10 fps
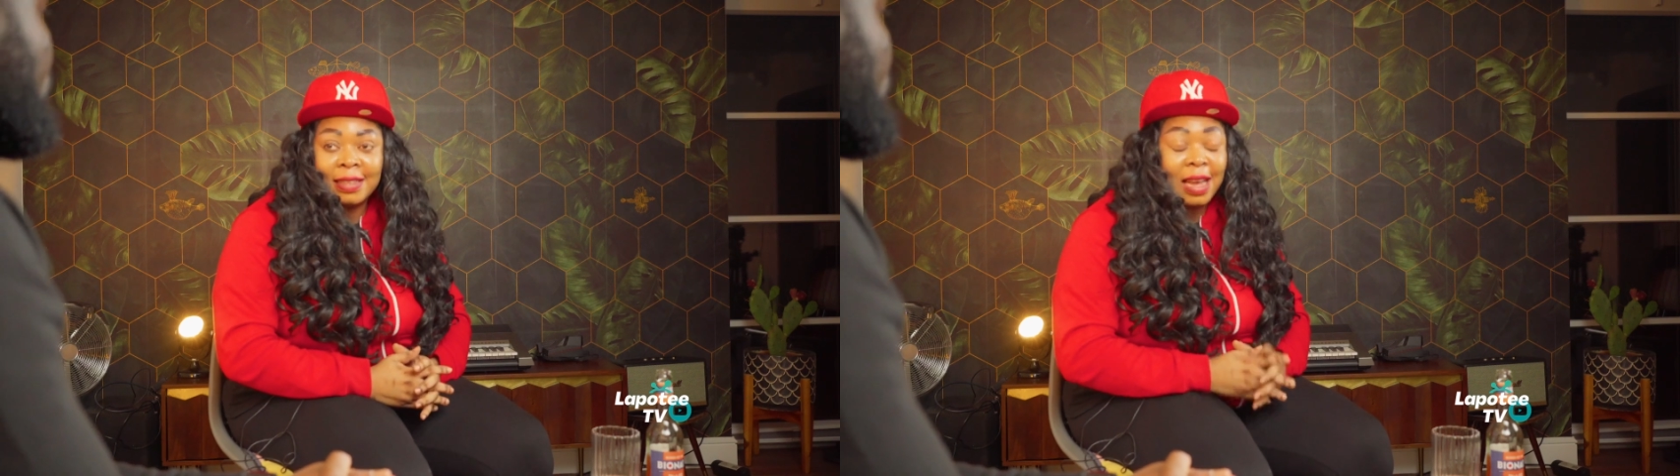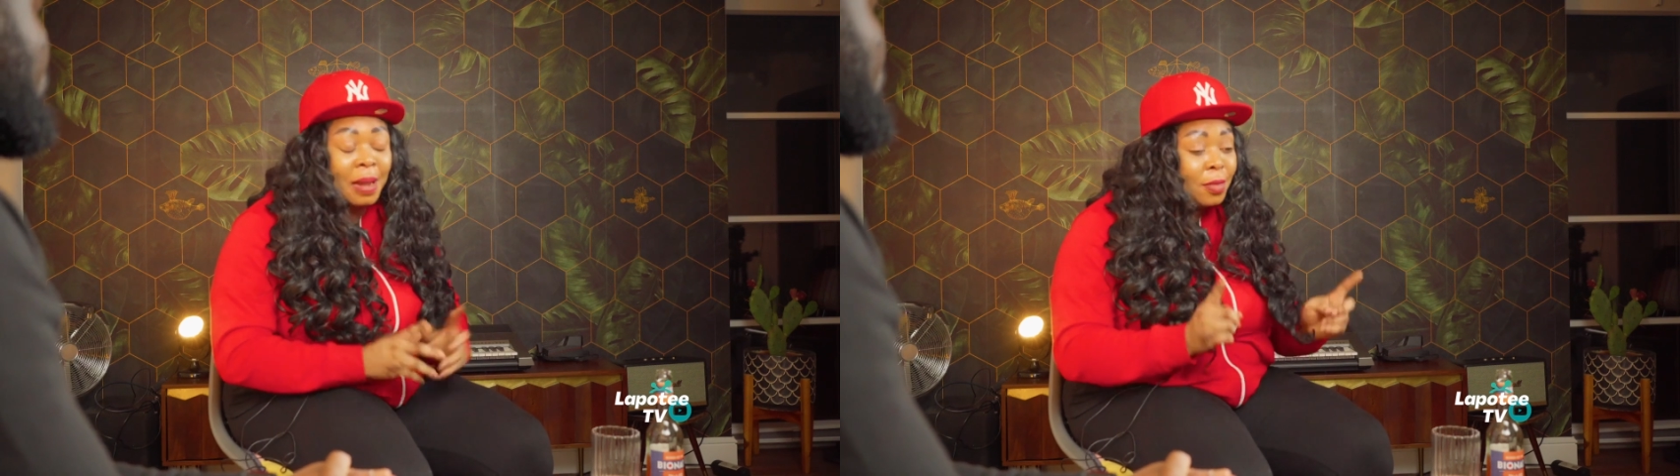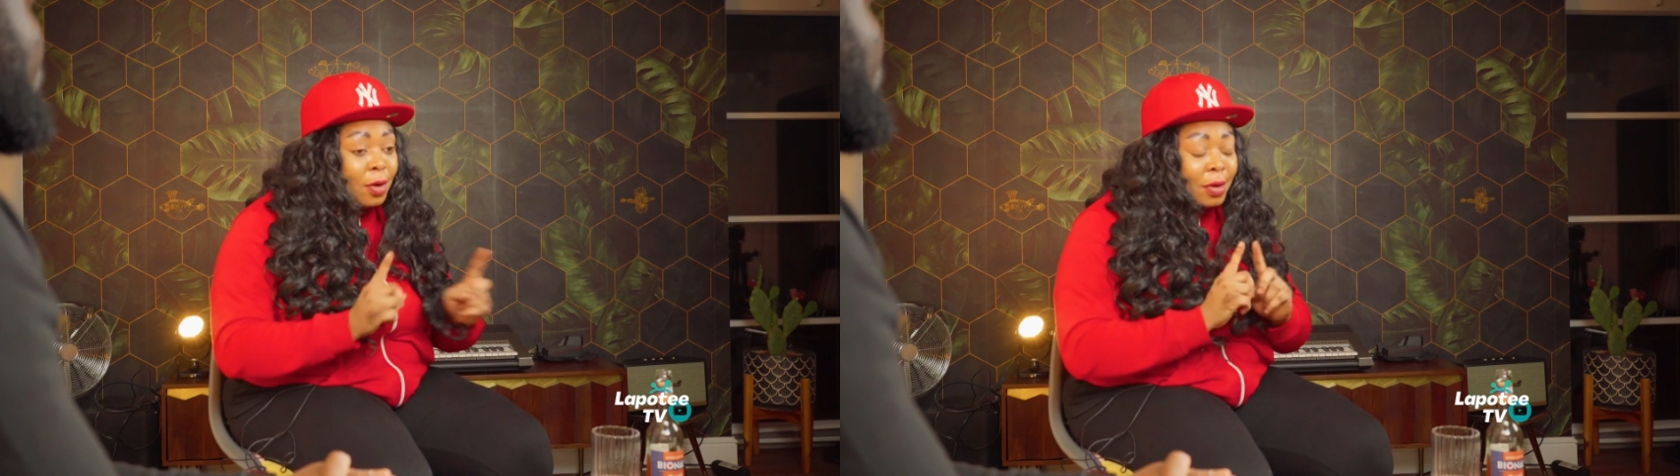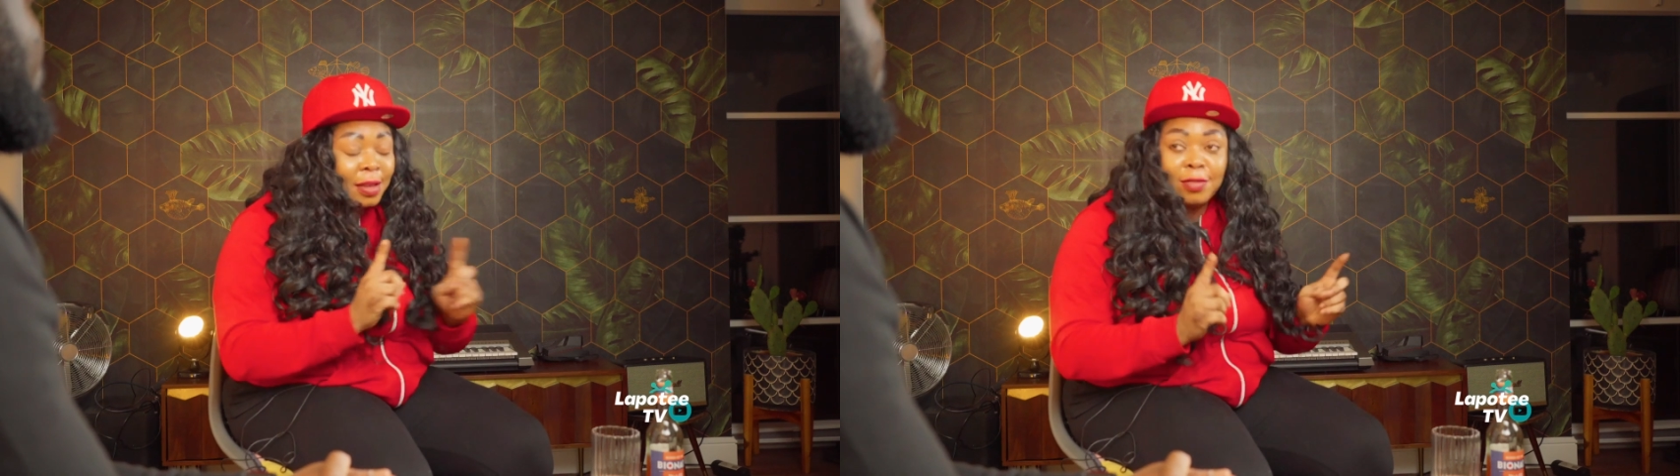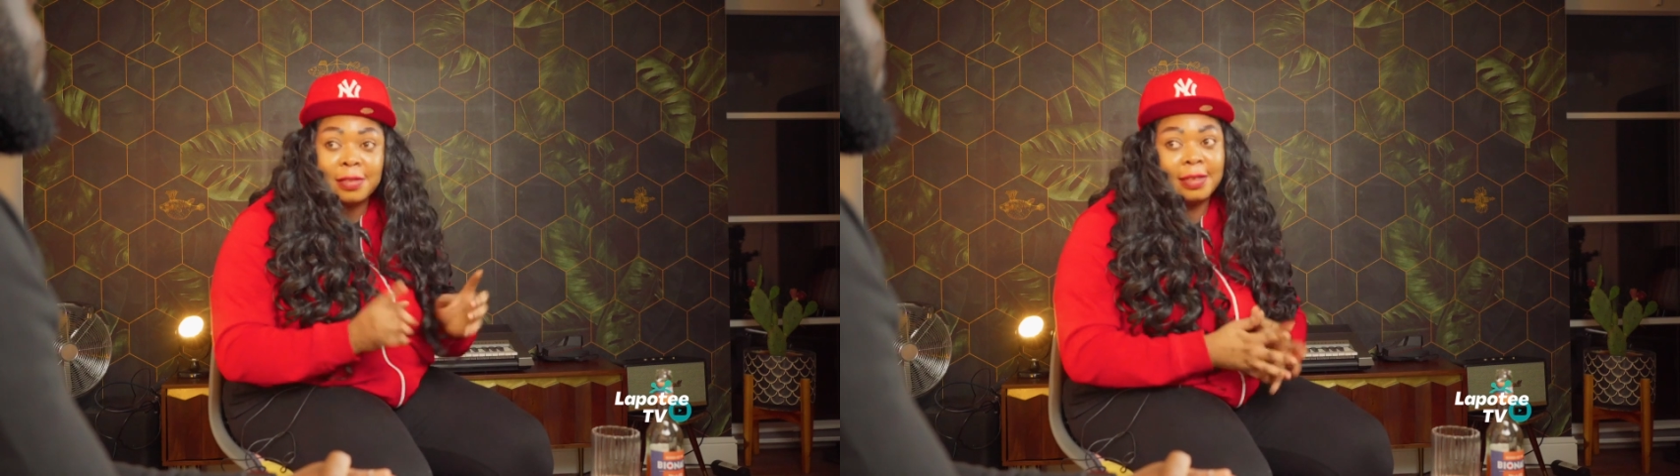I am not
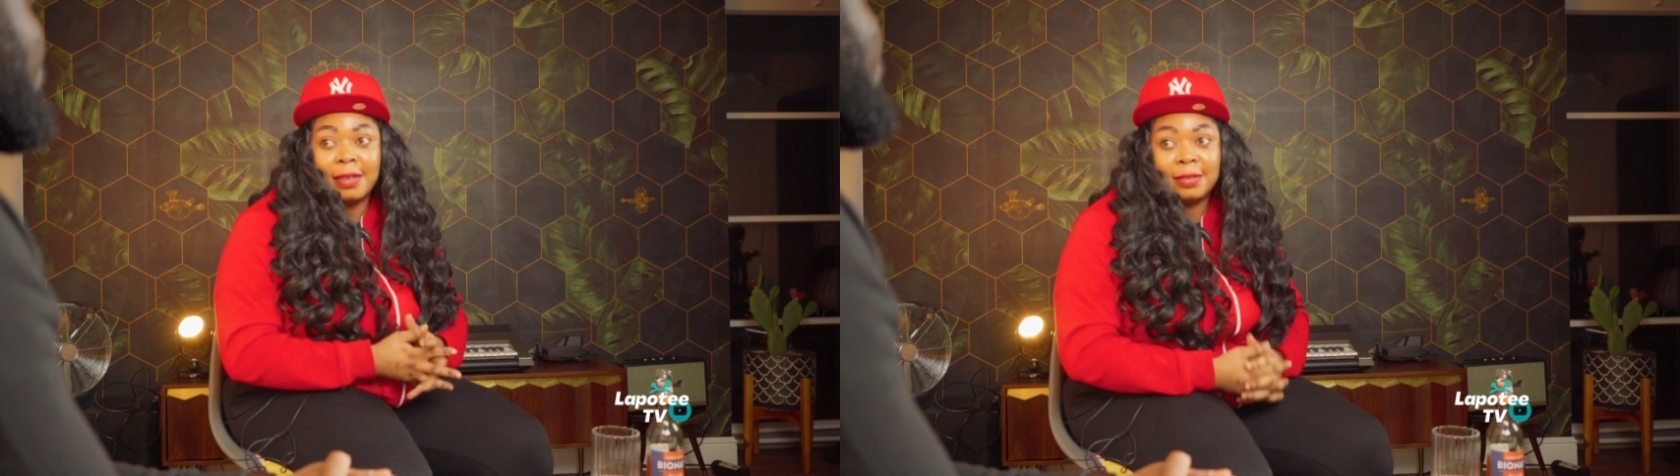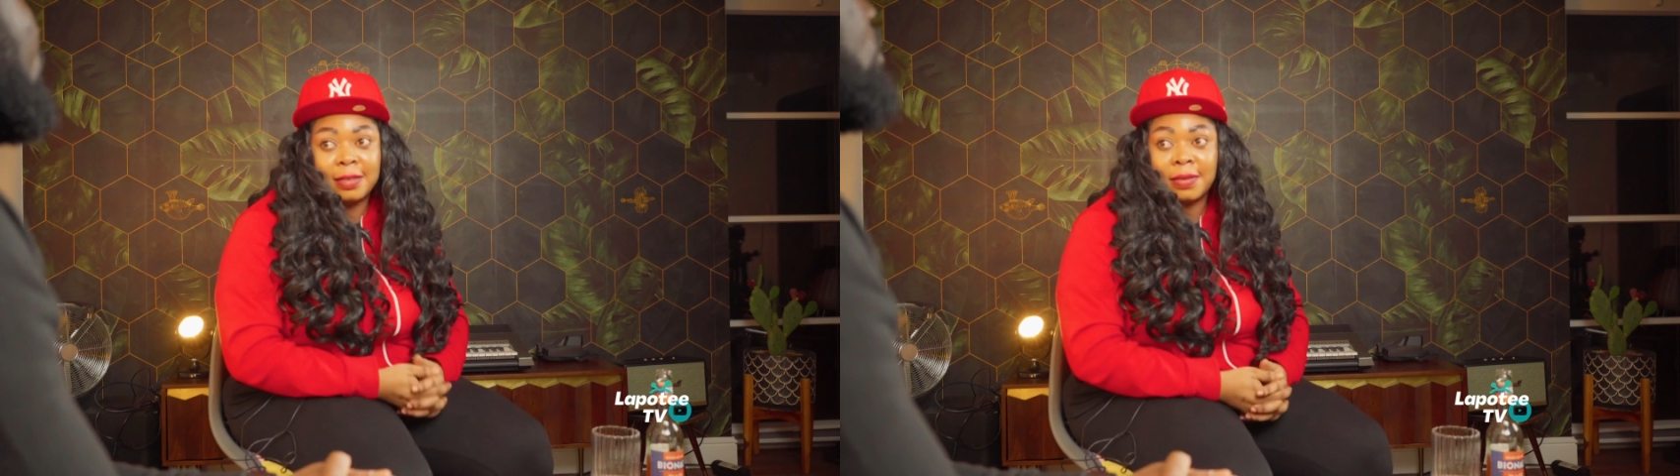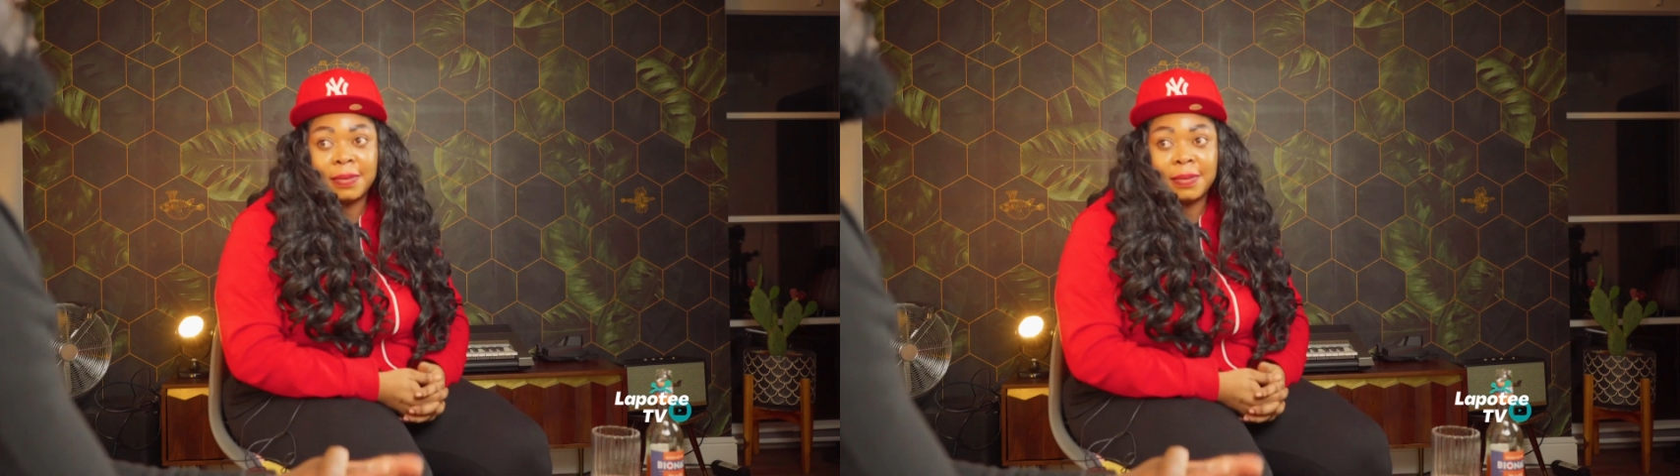looking for sex.